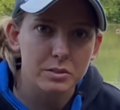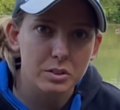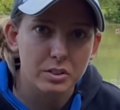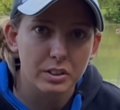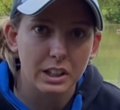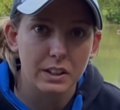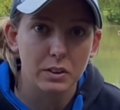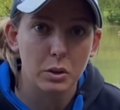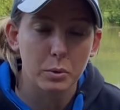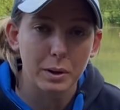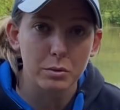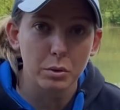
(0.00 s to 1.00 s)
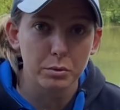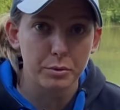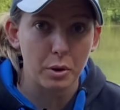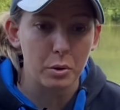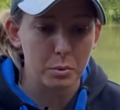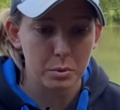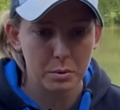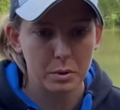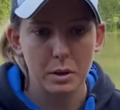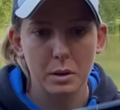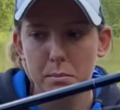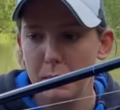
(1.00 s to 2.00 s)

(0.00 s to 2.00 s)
just going to give you a quick run through my